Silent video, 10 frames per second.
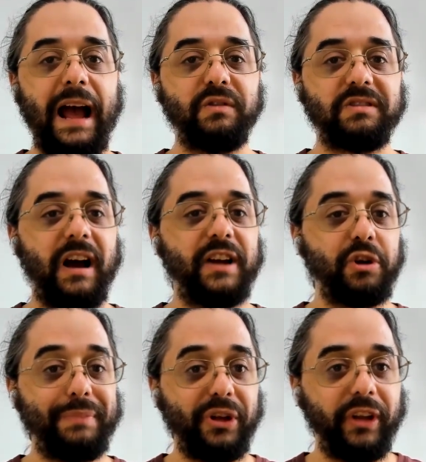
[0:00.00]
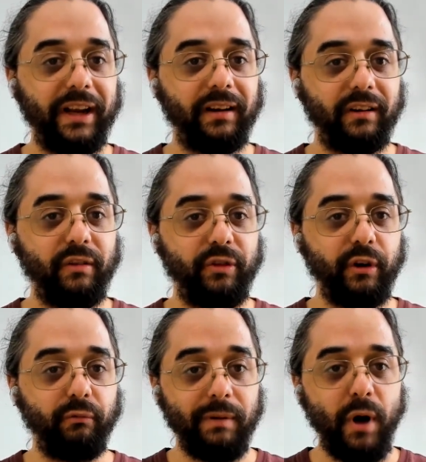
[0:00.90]
outside your building,
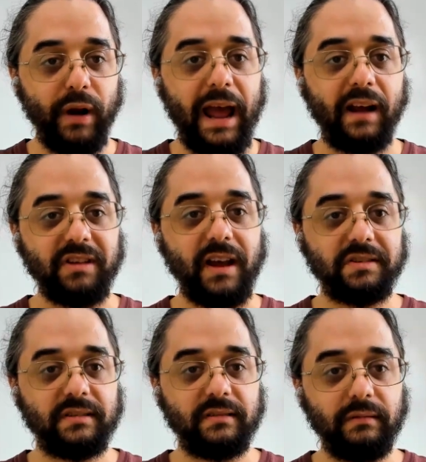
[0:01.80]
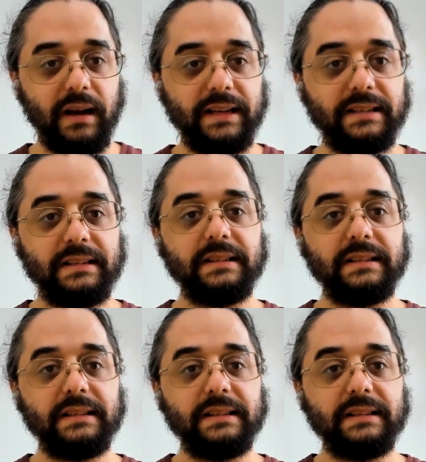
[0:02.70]
remote access, right?